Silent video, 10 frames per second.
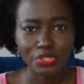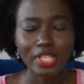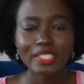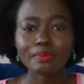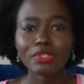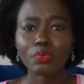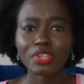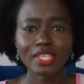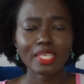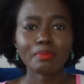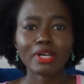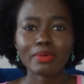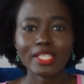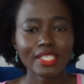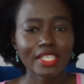So that's something worth thinking about,
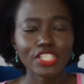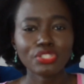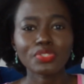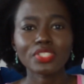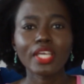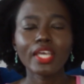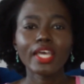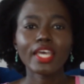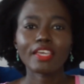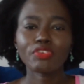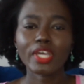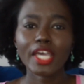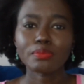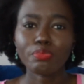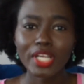my dear naturals. If your hair
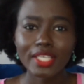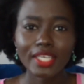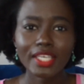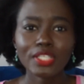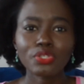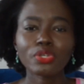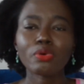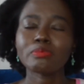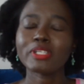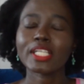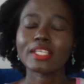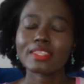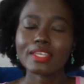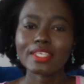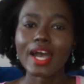is breaking, do not automatically
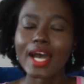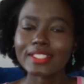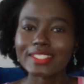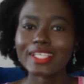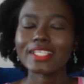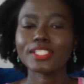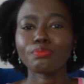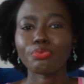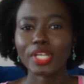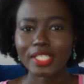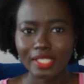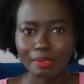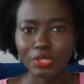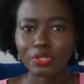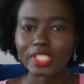think the answer is braiding,
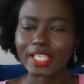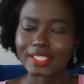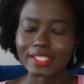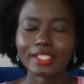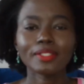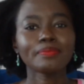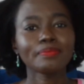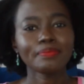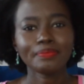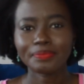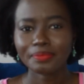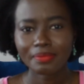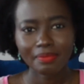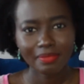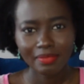because like I said,
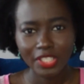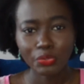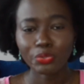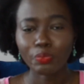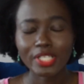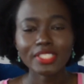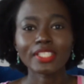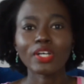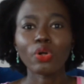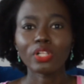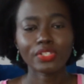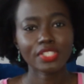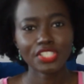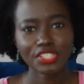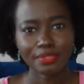it could worsen the whole
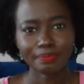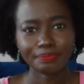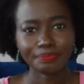condition.